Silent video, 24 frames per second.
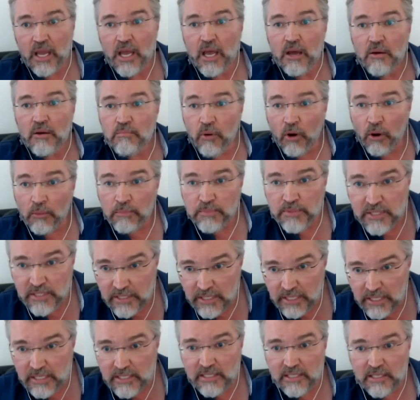Bob
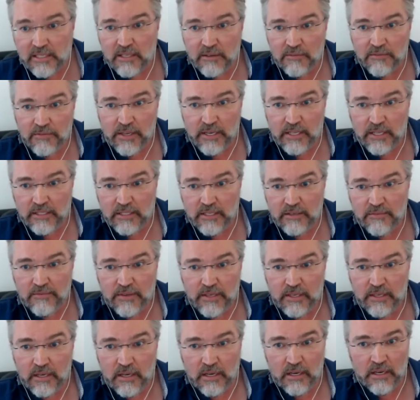sees a definitive
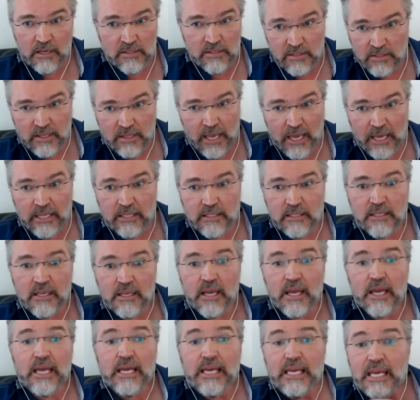state,
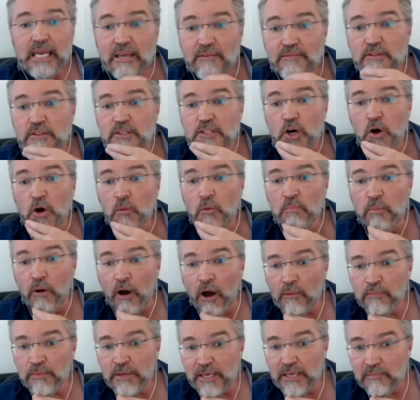even though
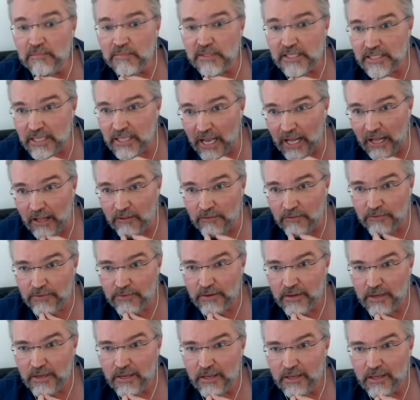Bob himself
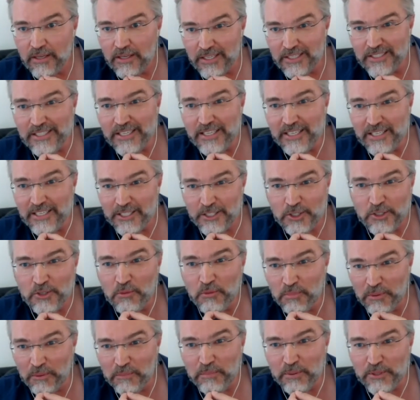is in a
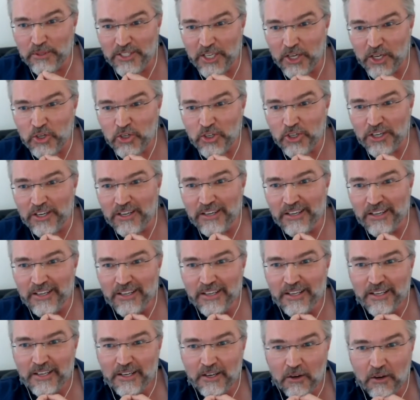superposition
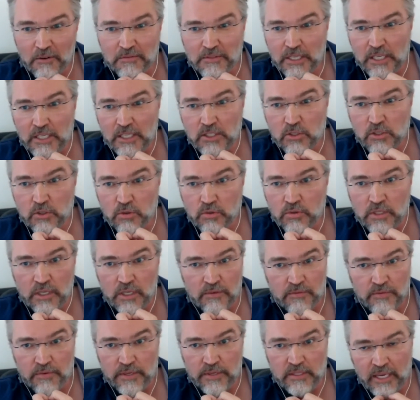of these two
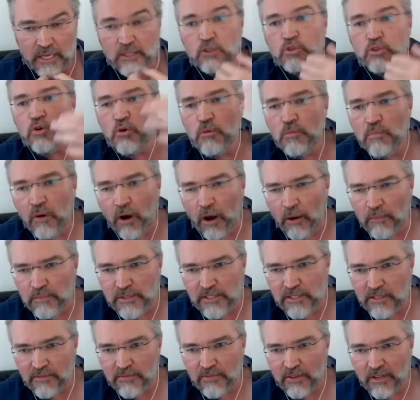different, there are two
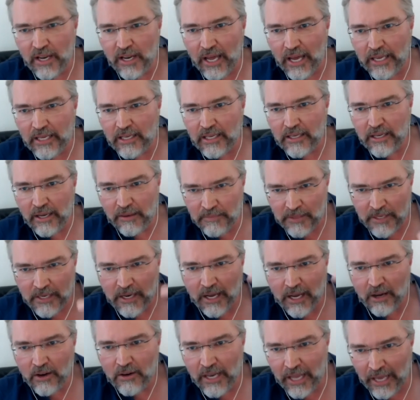Bobs, if you like. I
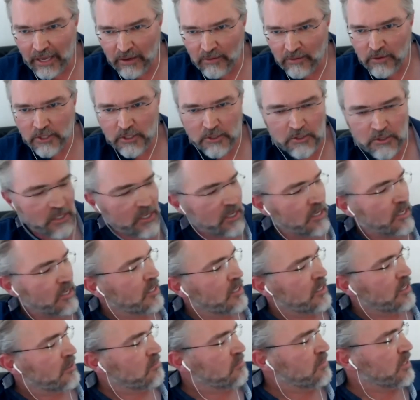mean, our language
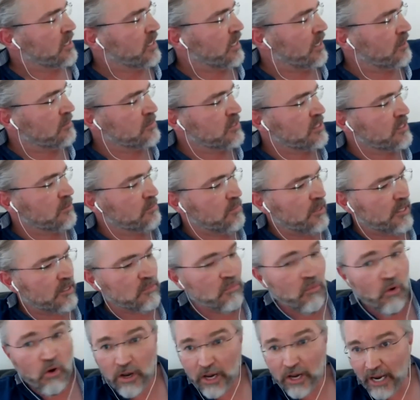becomes a bit
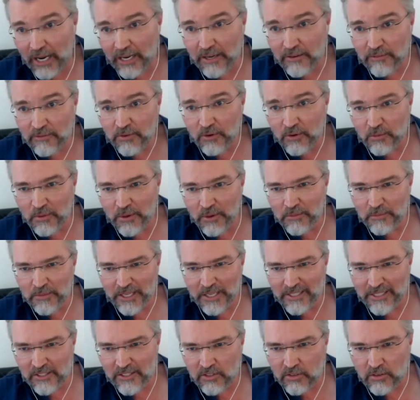more colorful when we
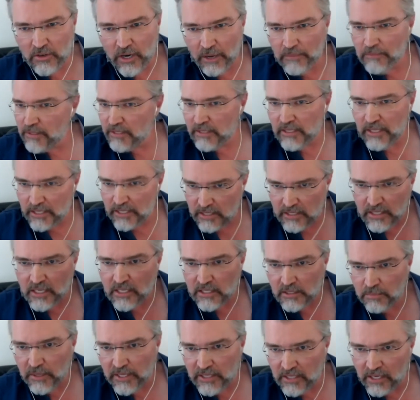are describing these
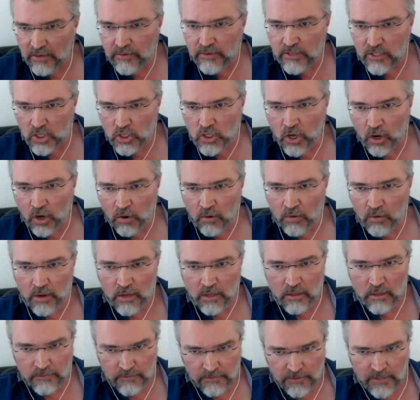things, but there is no
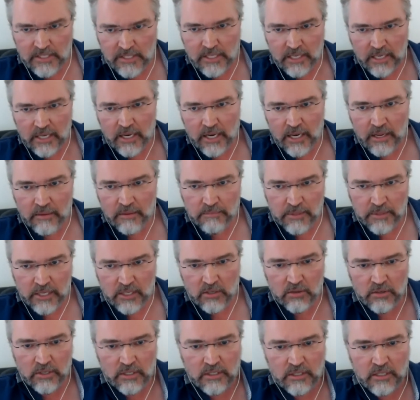physical
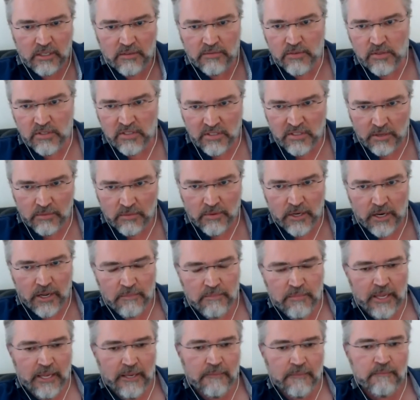ambiguity, if you see what I
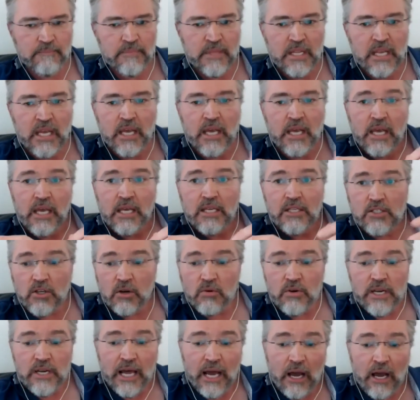mean. So
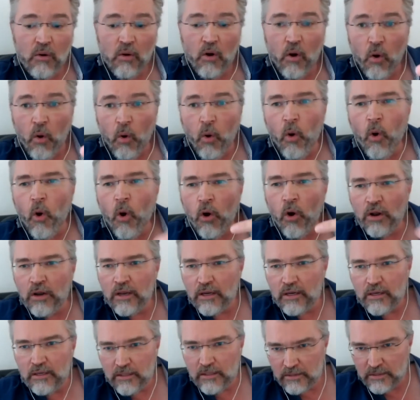now
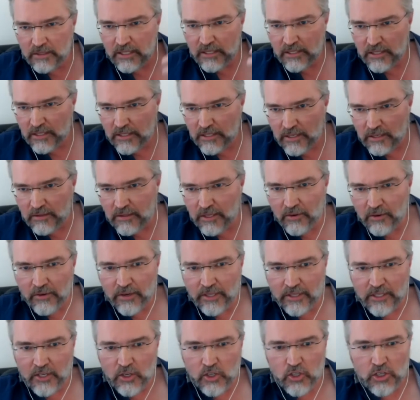this is a
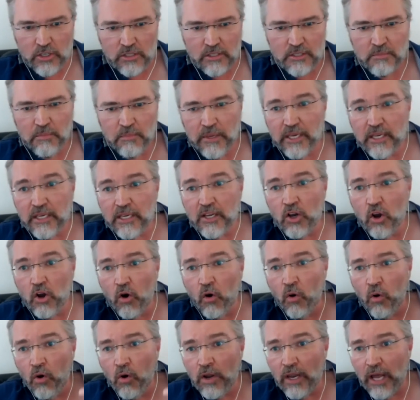theoretician speaking,
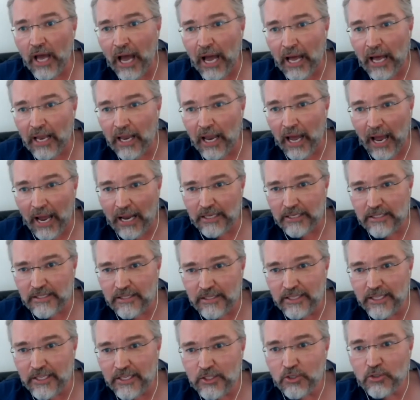all Alice
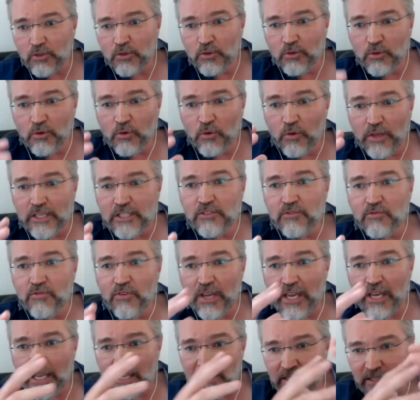needs to do is
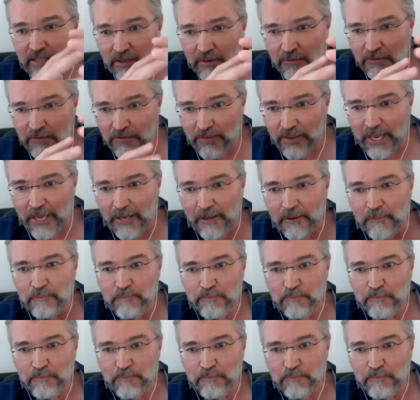re-interfere